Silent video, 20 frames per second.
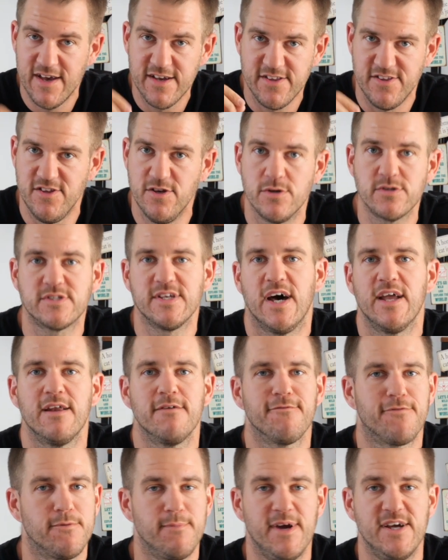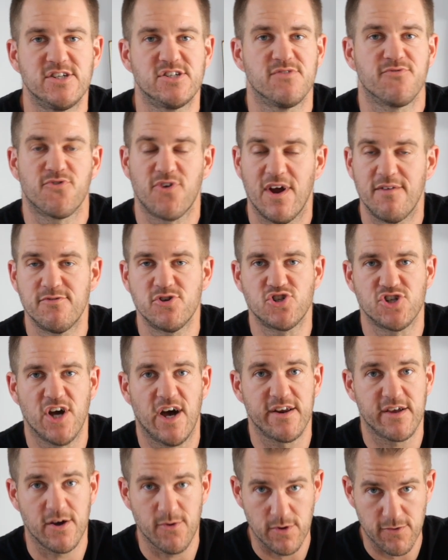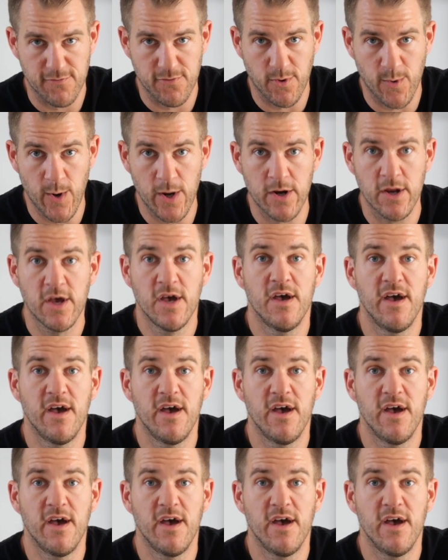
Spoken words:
Use that information for every shot going forward,